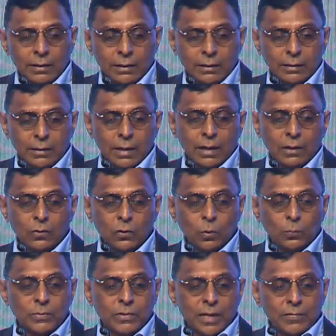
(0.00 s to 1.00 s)
that our
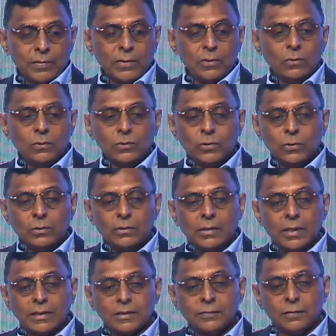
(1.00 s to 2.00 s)
group's revenue should
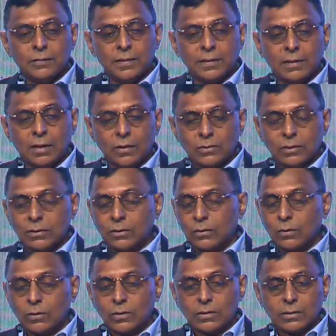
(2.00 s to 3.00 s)
touch 50,000
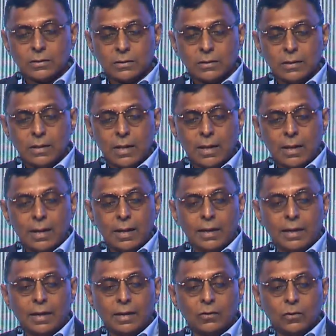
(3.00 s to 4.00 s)
crores
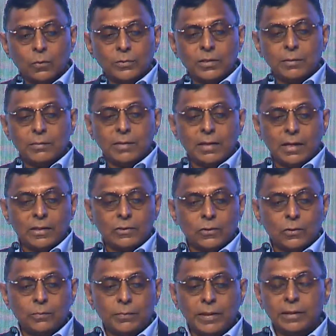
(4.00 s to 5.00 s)
and our group's EBITDA
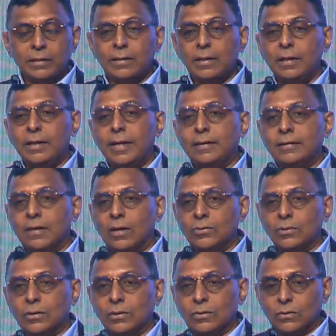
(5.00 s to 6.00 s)
should be nearly
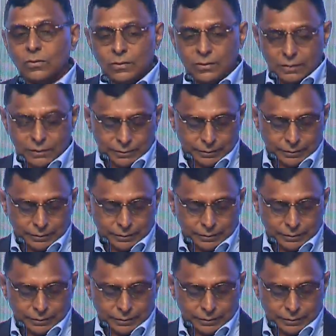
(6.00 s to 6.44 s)
8,000 crores.